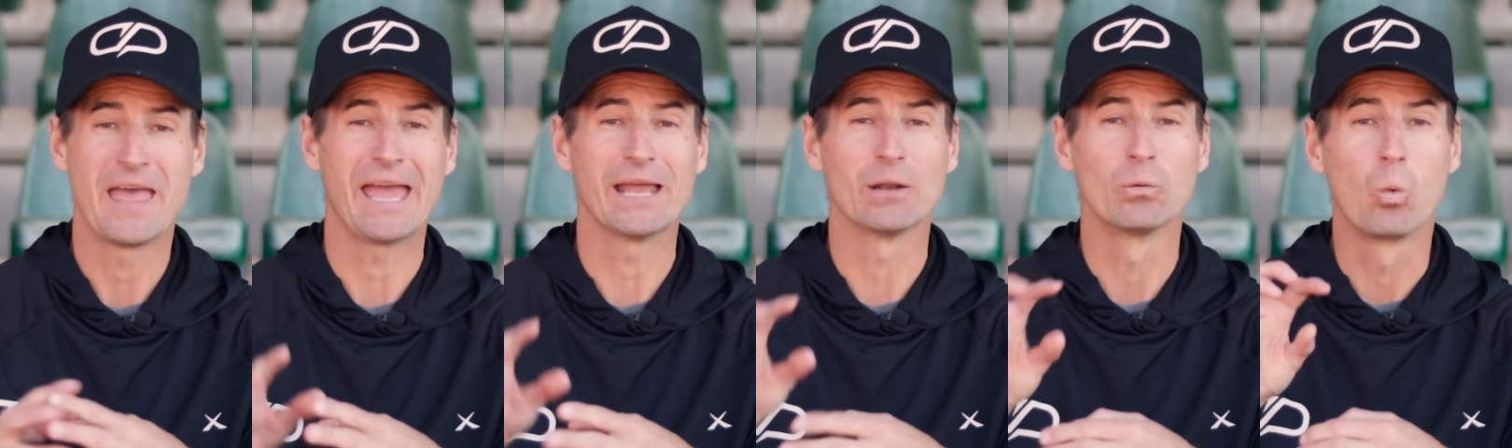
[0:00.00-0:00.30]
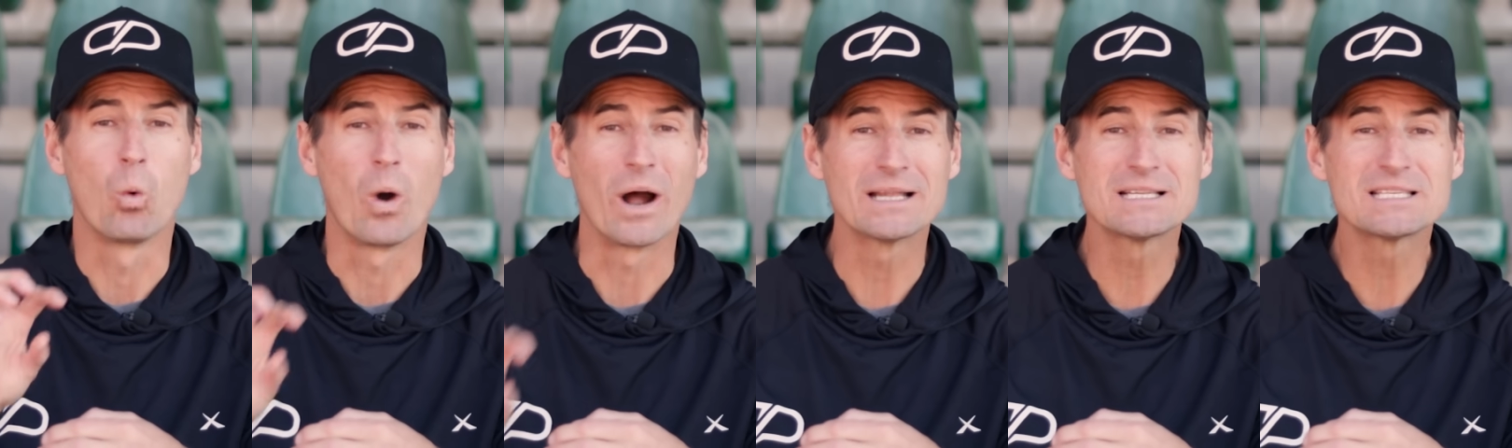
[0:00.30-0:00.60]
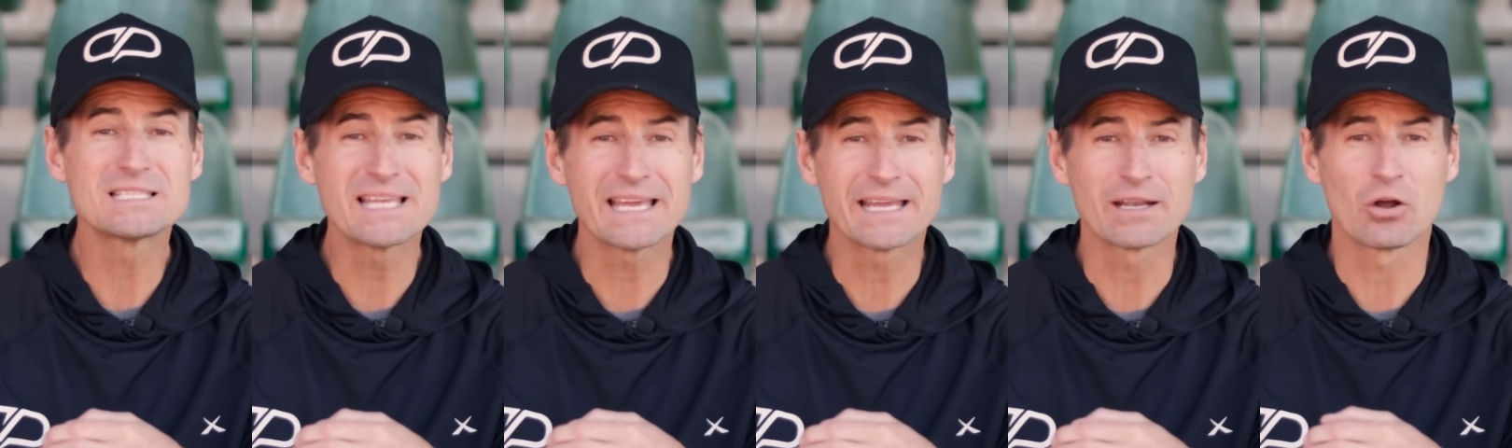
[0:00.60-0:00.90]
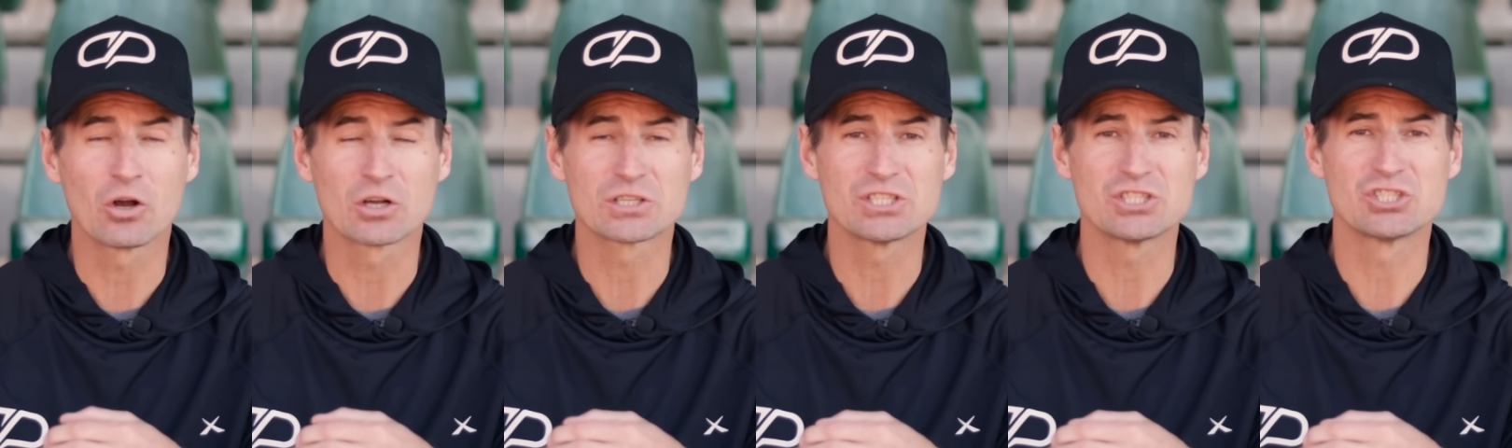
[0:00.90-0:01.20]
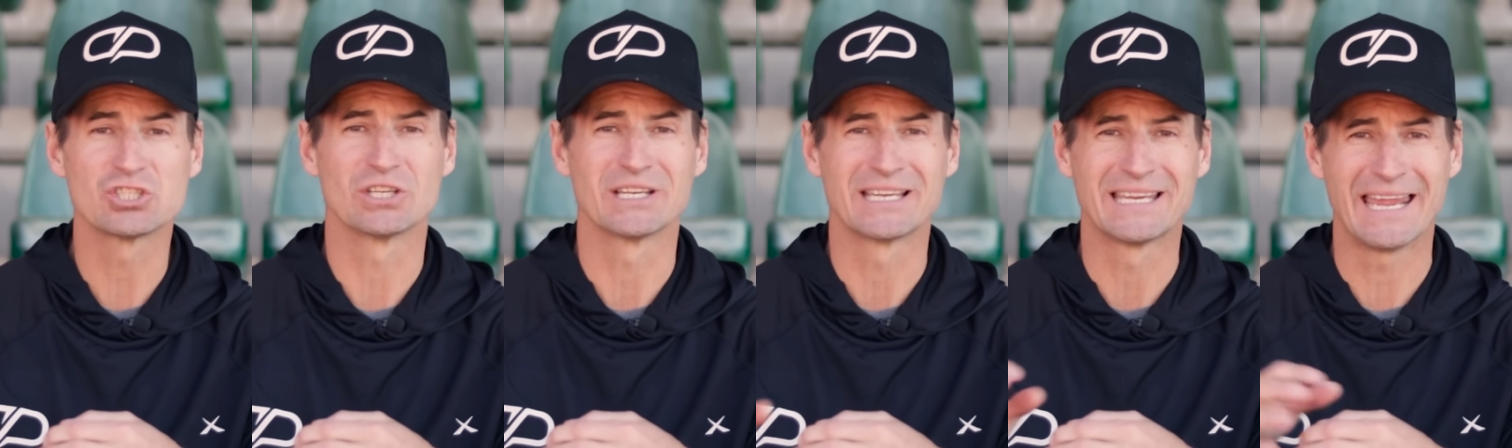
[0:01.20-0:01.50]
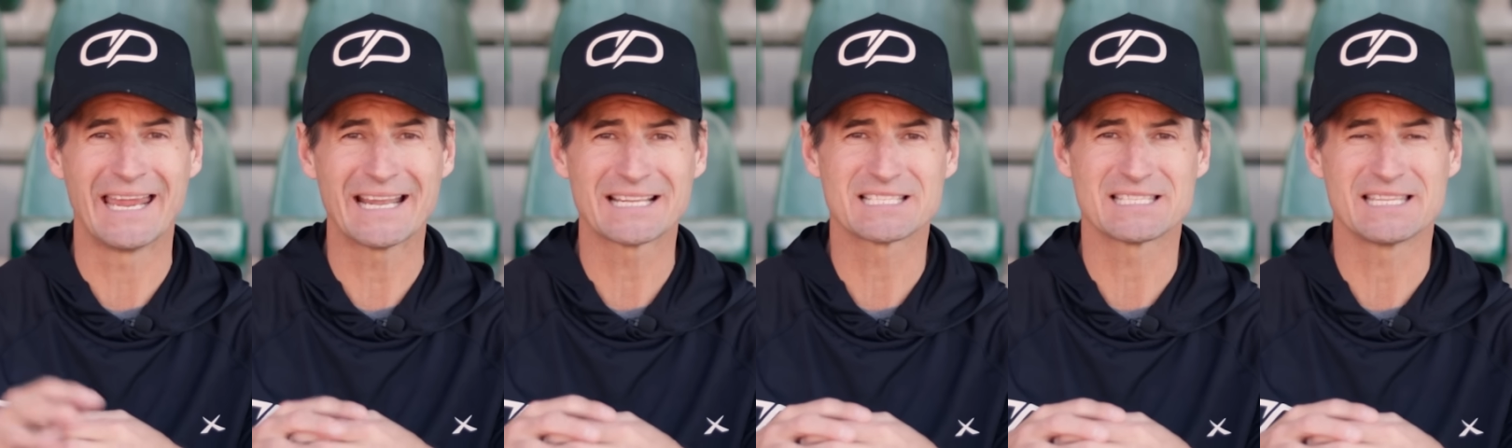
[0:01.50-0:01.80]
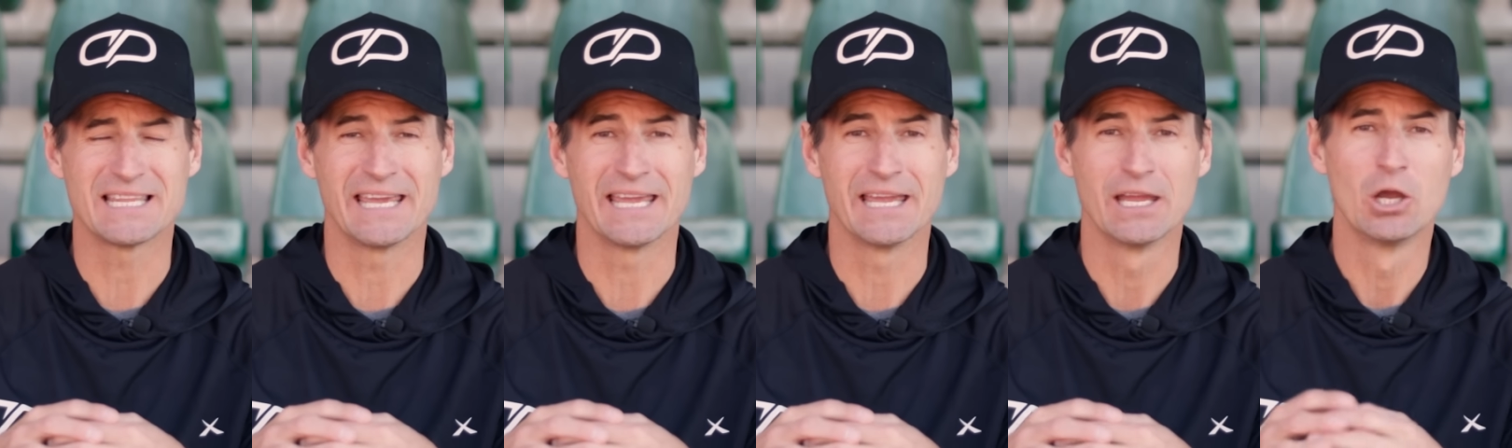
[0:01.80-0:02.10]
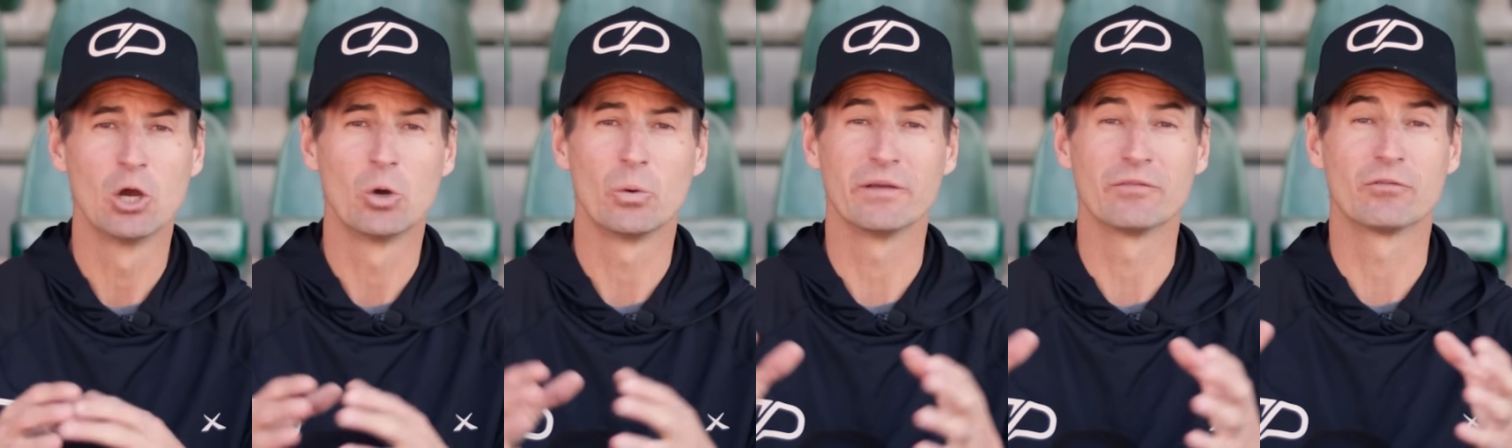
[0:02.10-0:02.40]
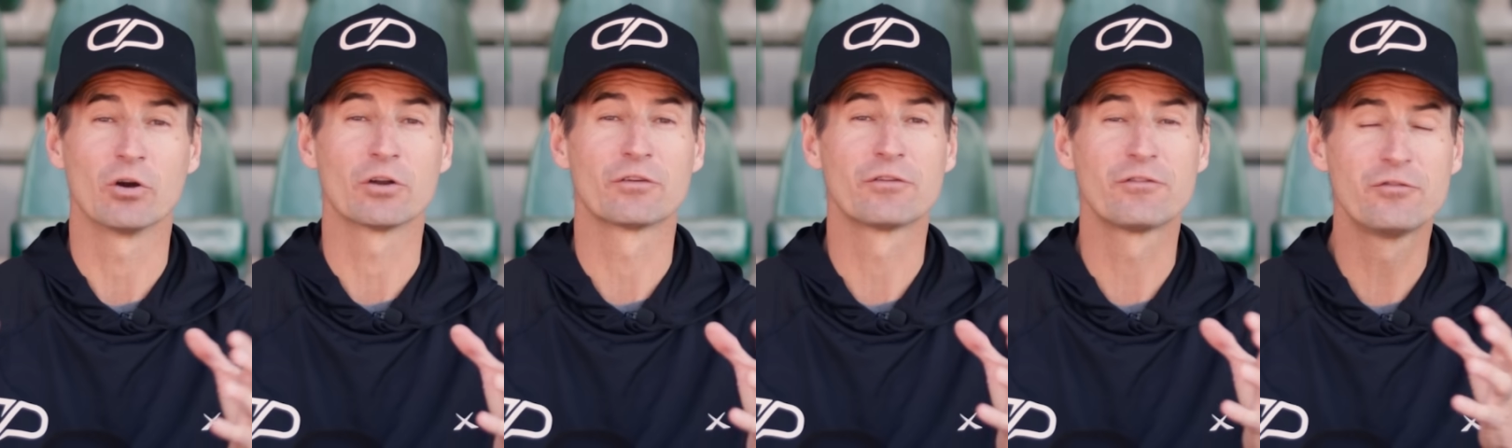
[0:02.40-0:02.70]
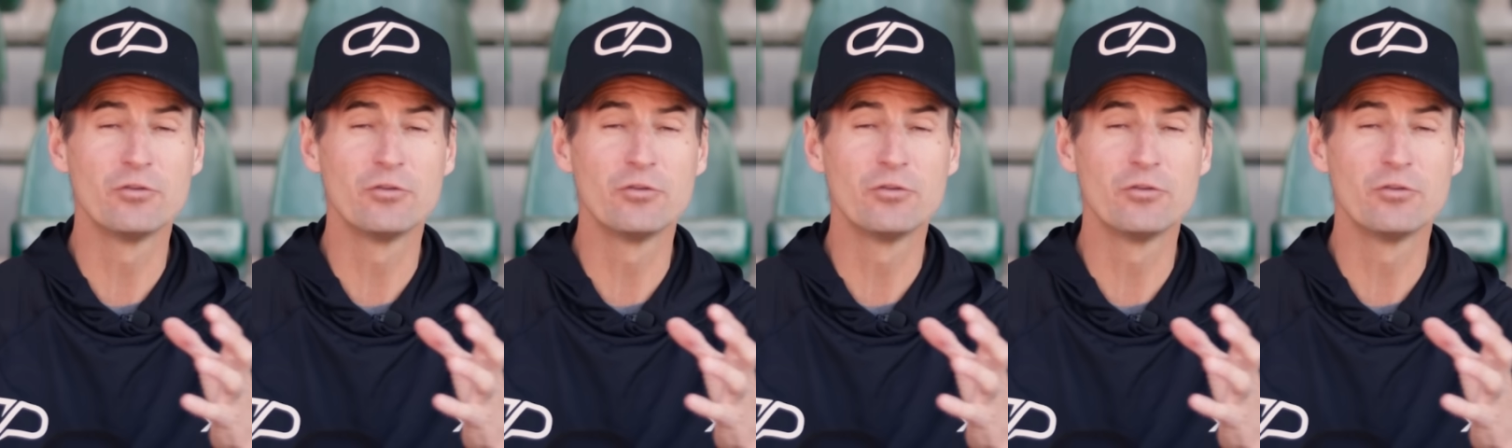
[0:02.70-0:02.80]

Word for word: And once that oxygen gets there, we've got